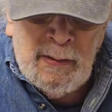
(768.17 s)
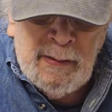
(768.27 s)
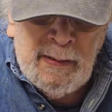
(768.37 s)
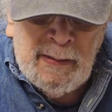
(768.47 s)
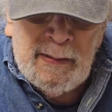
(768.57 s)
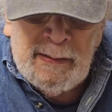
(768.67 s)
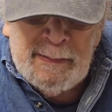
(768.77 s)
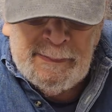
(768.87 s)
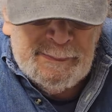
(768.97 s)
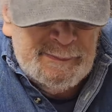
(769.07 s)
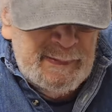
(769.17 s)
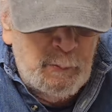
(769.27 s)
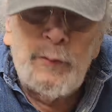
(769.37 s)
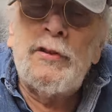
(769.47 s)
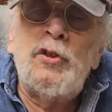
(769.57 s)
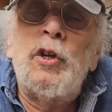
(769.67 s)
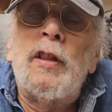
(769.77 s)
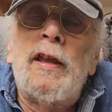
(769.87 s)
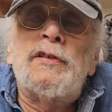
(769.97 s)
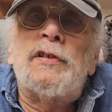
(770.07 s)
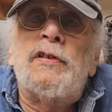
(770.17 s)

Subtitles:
that he went to jail actually